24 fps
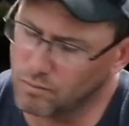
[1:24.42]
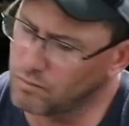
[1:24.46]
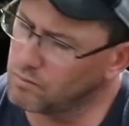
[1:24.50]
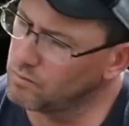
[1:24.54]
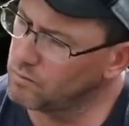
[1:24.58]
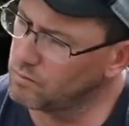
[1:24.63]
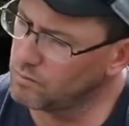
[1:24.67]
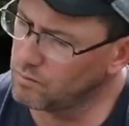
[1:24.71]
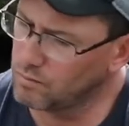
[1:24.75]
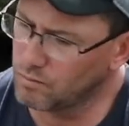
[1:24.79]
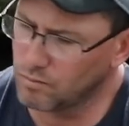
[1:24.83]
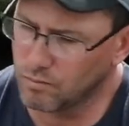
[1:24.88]

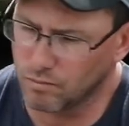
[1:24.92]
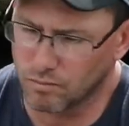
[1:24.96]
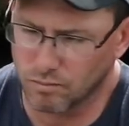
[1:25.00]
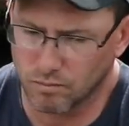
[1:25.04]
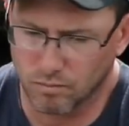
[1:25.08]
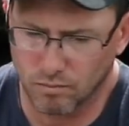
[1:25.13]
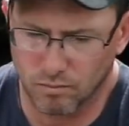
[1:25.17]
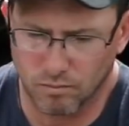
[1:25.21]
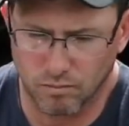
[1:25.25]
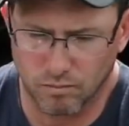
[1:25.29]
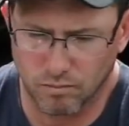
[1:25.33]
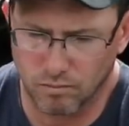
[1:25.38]

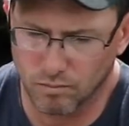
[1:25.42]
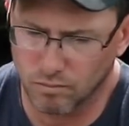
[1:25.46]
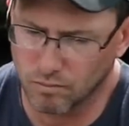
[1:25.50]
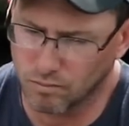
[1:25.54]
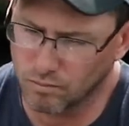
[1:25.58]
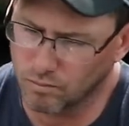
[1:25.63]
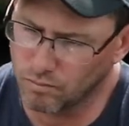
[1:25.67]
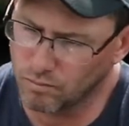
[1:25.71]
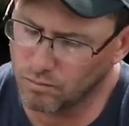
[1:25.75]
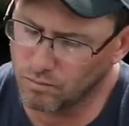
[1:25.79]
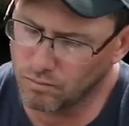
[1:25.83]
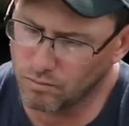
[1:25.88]

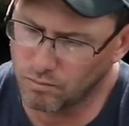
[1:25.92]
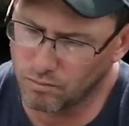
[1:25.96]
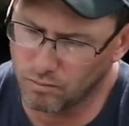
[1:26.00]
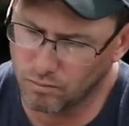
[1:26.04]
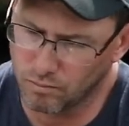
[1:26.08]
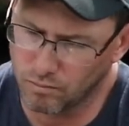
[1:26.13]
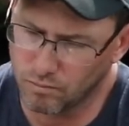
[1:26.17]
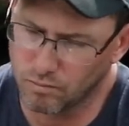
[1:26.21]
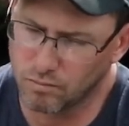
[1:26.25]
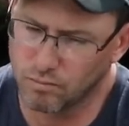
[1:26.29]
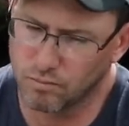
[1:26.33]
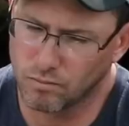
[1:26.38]

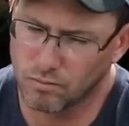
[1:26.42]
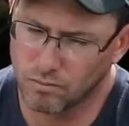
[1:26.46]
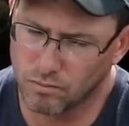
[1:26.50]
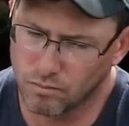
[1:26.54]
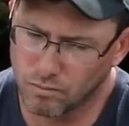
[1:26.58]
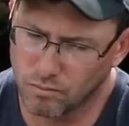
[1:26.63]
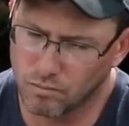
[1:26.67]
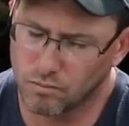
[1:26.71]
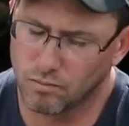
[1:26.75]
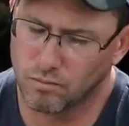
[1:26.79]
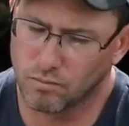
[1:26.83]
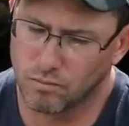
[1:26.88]

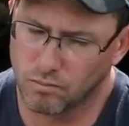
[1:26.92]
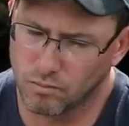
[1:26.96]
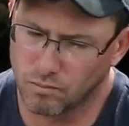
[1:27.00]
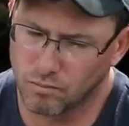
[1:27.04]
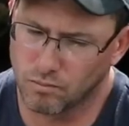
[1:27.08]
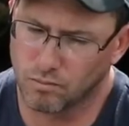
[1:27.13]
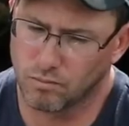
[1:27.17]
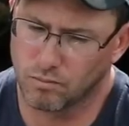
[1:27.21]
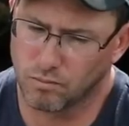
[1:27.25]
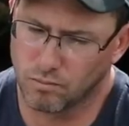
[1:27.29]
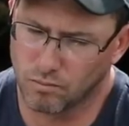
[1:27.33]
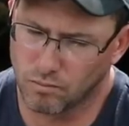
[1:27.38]

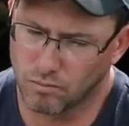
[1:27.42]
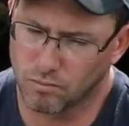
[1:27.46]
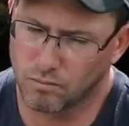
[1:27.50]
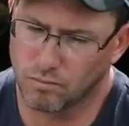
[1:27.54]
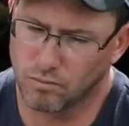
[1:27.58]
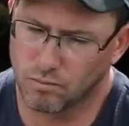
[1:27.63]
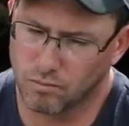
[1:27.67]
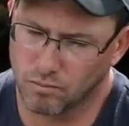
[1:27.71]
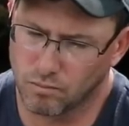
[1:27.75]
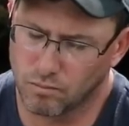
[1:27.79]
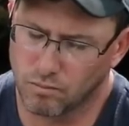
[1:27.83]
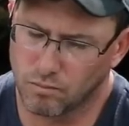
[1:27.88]

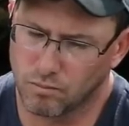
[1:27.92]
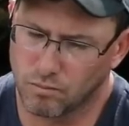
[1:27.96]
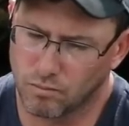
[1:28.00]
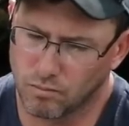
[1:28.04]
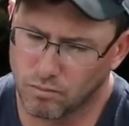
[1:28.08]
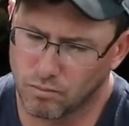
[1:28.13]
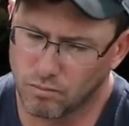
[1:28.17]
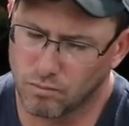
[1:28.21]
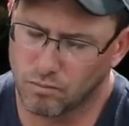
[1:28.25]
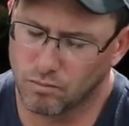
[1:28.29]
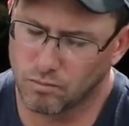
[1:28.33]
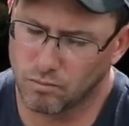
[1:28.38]

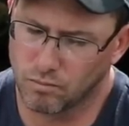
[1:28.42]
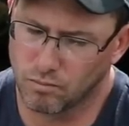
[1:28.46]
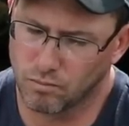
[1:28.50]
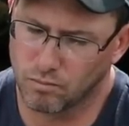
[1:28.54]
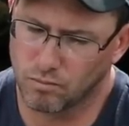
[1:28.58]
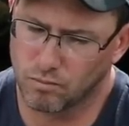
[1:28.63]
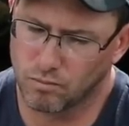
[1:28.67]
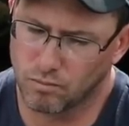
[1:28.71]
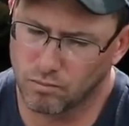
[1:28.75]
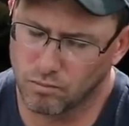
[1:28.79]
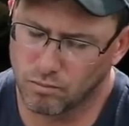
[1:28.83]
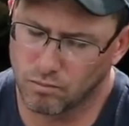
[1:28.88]

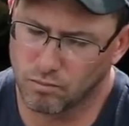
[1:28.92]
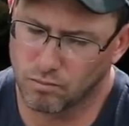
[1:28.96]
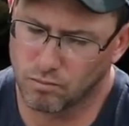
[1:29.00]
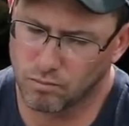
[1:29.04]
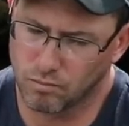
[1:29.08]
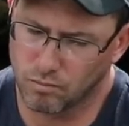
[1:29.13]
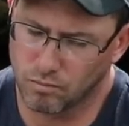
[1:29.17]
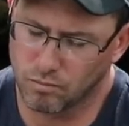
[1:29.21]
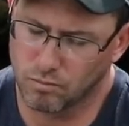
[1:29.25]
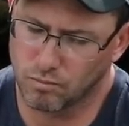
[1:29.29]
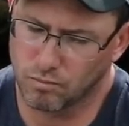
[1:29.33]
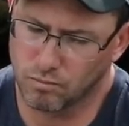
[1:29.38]

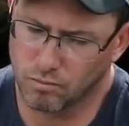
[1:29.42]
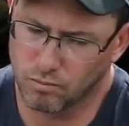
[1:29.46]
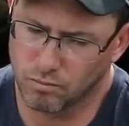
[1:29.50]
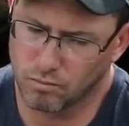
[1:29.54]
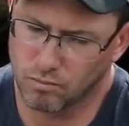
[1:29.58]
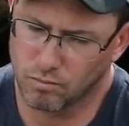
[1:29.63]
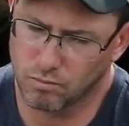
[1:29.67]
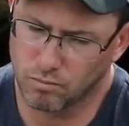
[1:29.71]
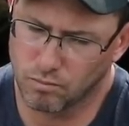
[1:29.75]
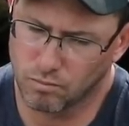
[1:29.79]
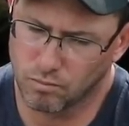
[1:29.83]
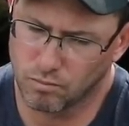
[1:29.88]

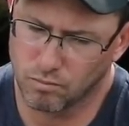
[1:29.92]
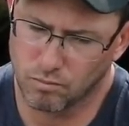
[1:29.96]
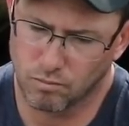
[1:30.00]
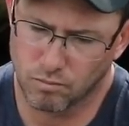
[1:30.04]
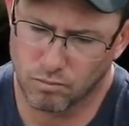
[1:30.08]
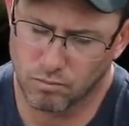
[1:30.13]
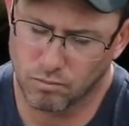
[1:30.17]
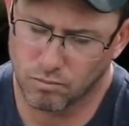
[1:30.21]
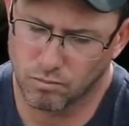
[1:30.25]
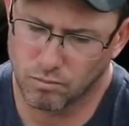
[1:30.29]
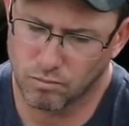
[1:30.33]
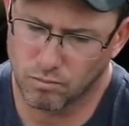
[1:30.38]

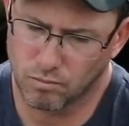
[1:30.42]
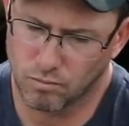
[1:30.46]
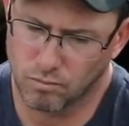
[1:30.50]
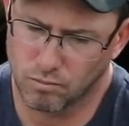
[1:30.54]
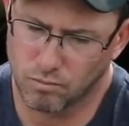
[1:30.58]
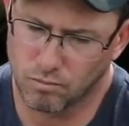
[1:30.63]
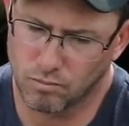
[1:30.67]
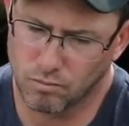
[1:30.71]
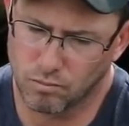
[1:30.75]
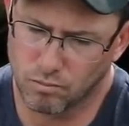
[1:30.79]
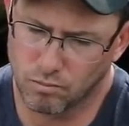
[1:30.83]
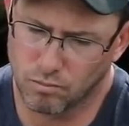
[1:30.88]

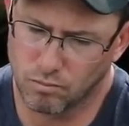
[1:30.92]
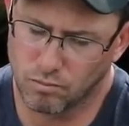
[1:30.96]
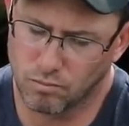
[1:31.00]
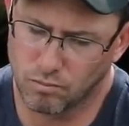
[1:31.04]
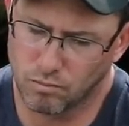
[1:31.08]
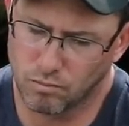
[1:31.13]
No words are spoken by the person on screen.